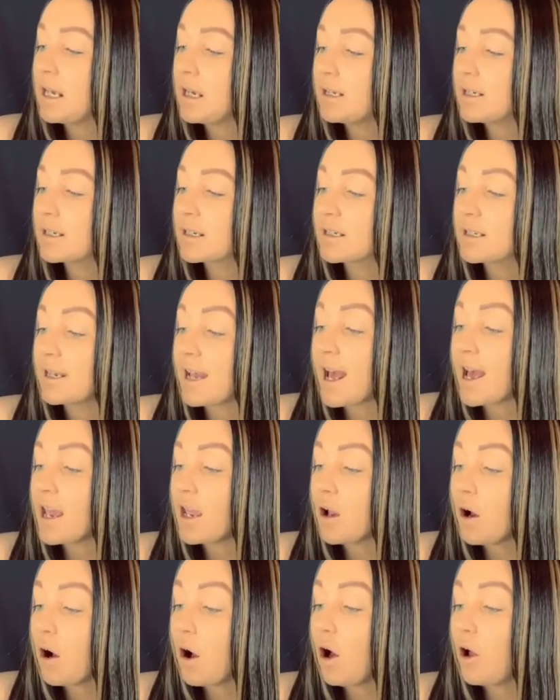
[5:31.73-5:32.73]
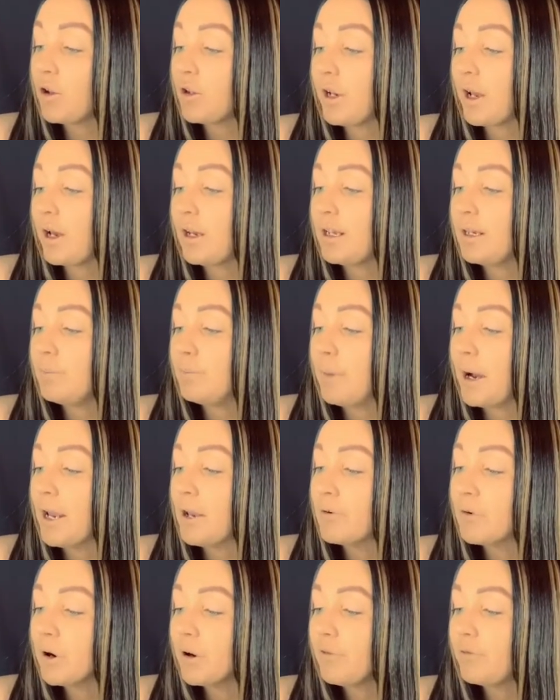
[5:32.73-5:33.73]
Stay All Night
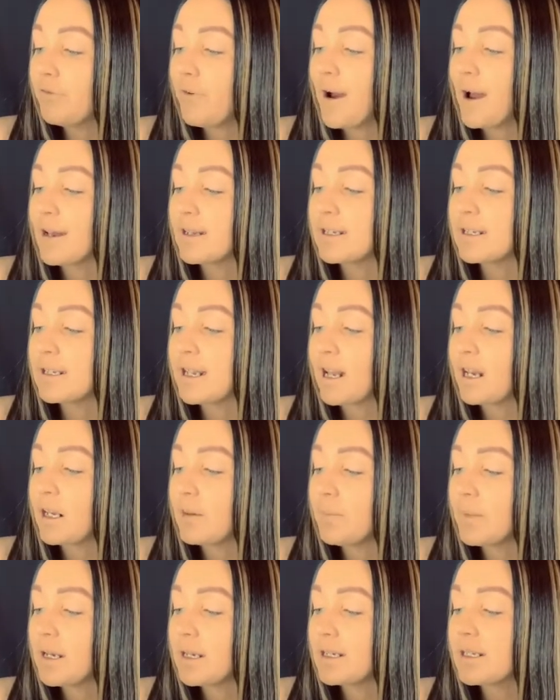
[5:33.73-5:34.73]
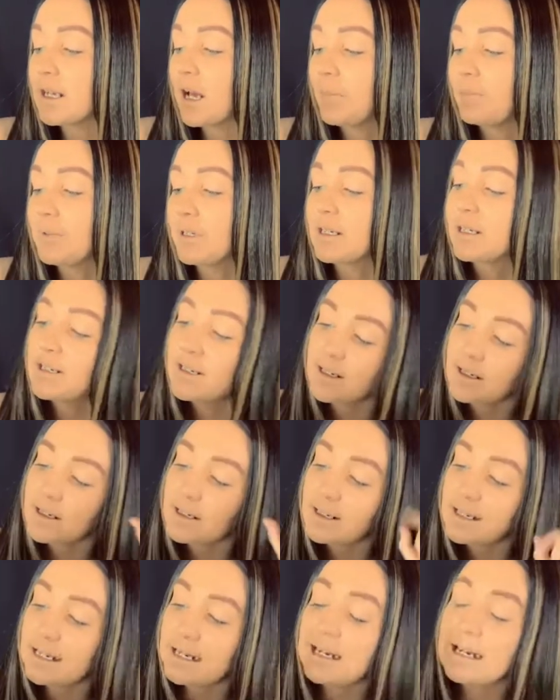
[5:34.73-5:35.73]
Microfine Setting Mist up to
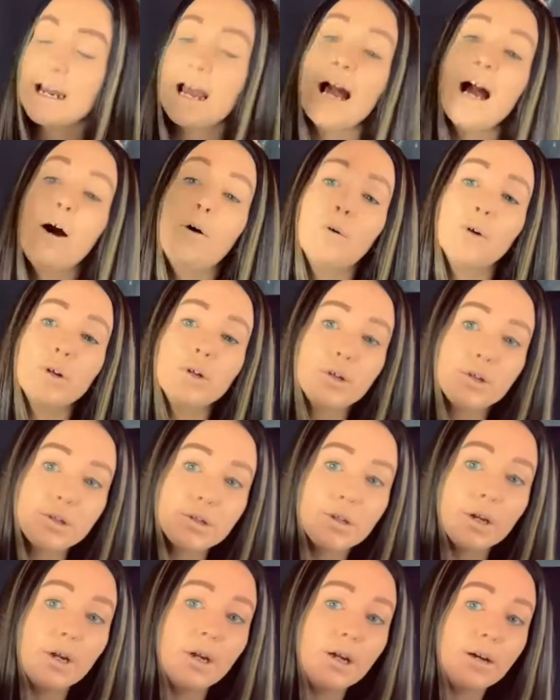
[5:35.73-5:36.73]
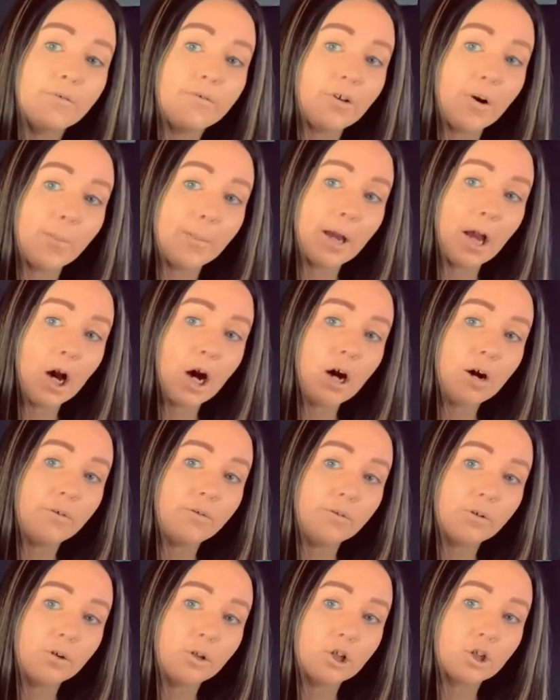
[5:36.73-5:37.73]
16 hours from
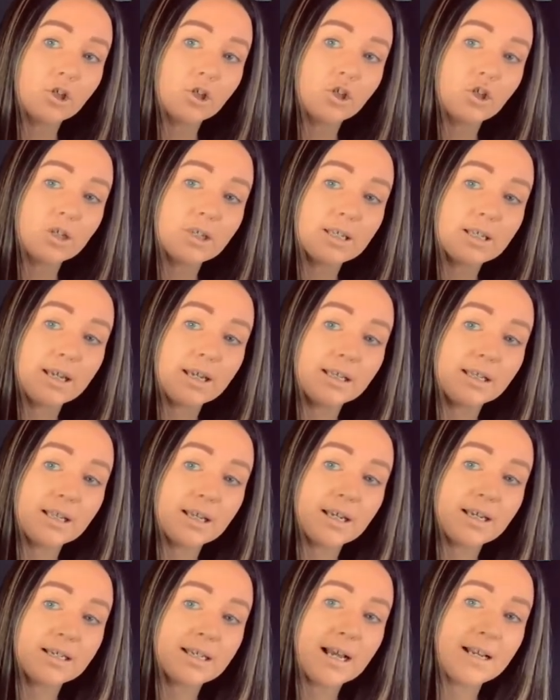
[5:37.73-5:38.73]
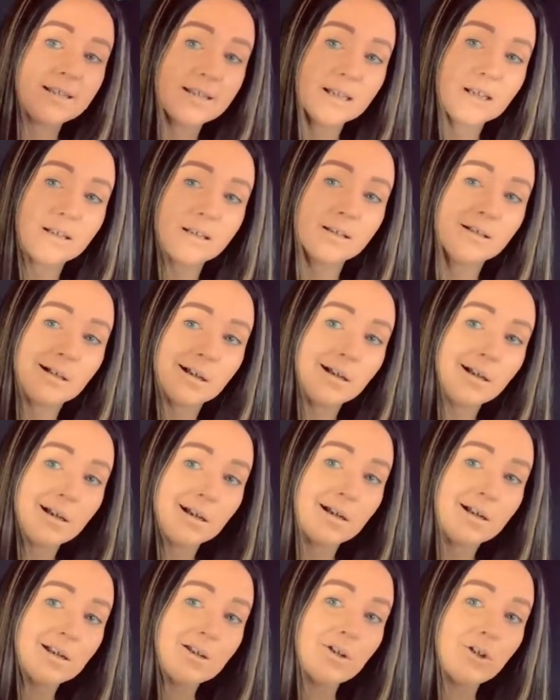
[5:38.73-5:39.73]
e.l.f. Looks just like this. Has like a
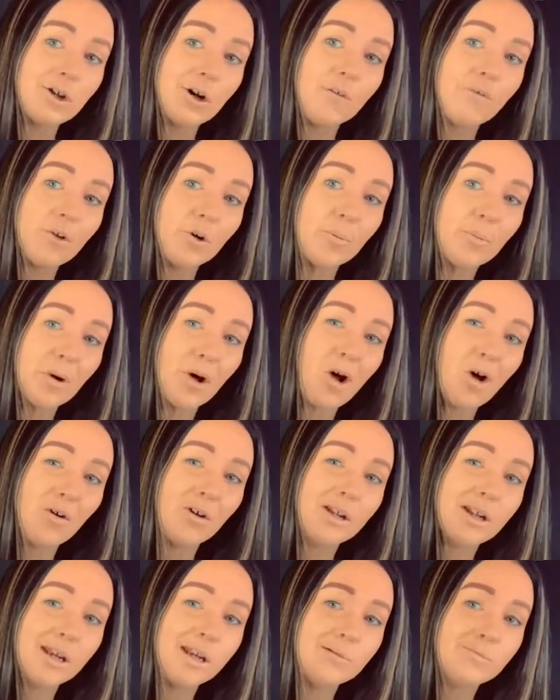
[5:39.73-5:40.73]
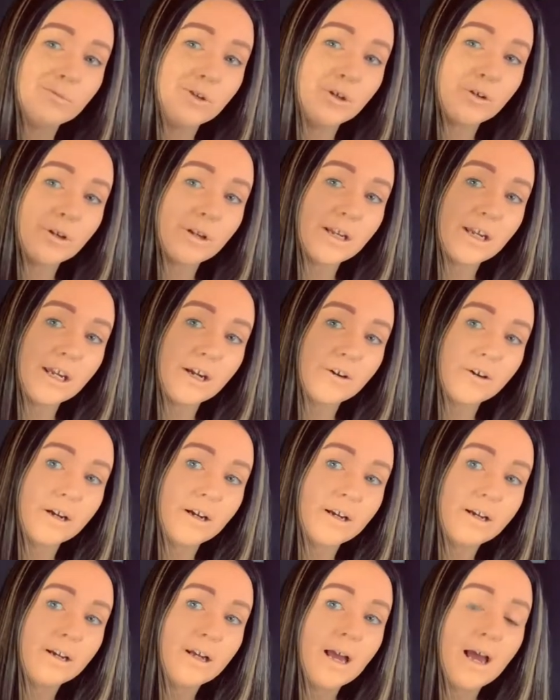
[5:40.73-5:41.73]
silver ball in it. You can hear
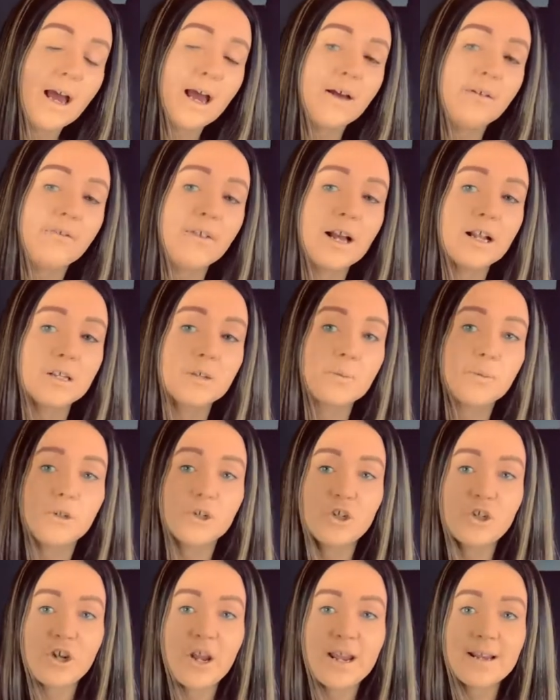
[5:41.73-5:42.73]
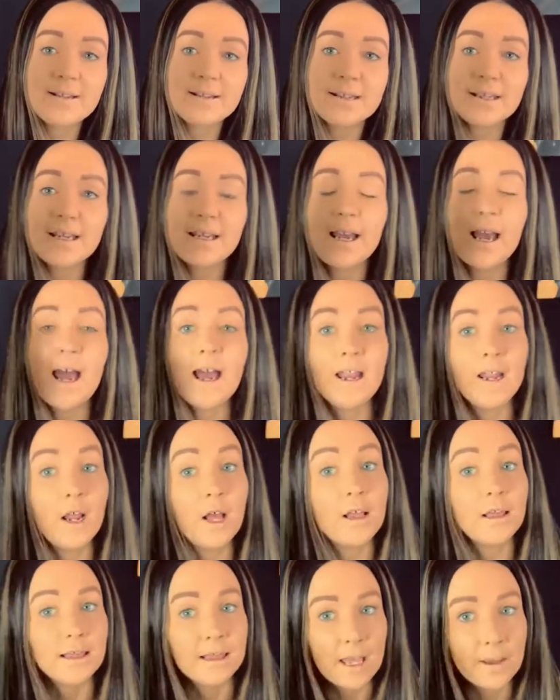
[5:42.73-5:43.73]
it. And that's what shakes it. And
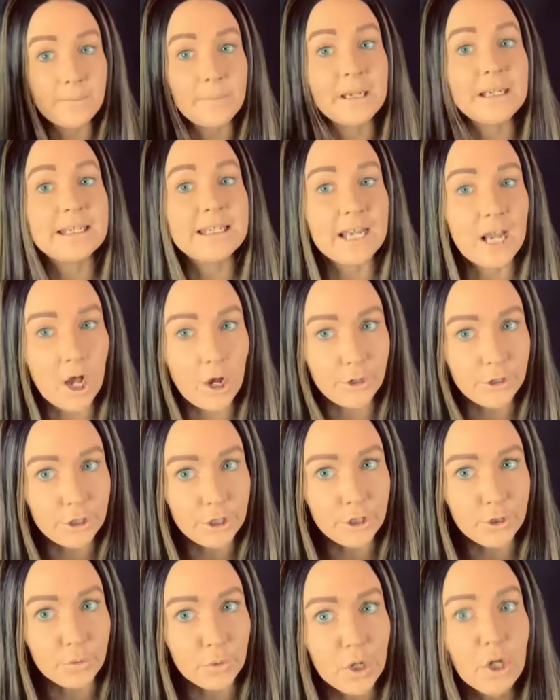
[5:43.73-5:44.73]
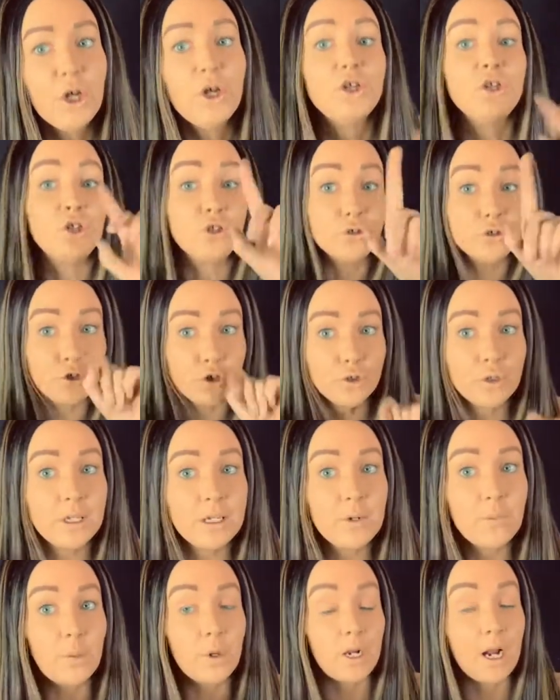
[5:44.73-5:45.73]
let me tell you,
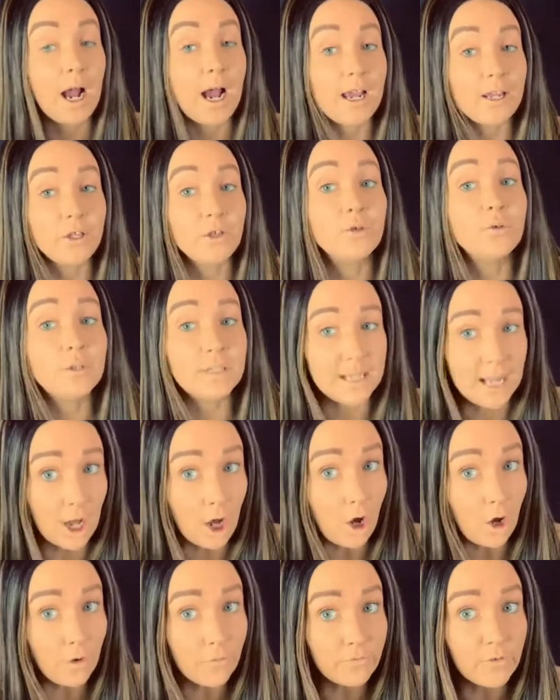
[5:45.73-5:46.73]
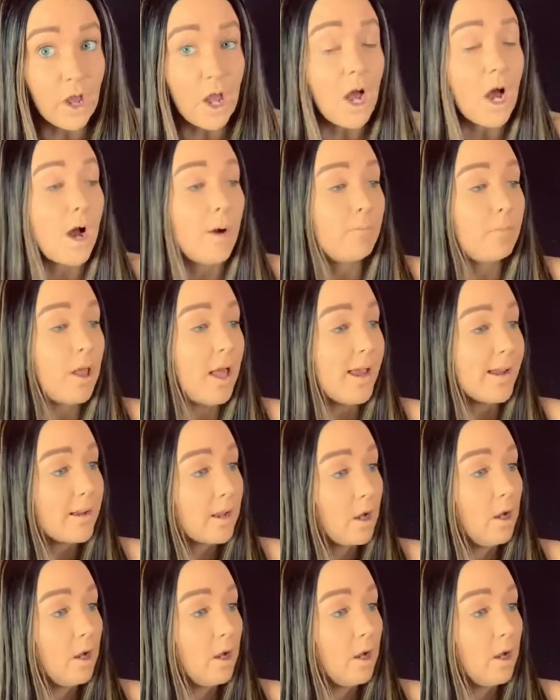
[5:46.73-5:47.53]
usually when I use e.l.f., I'm like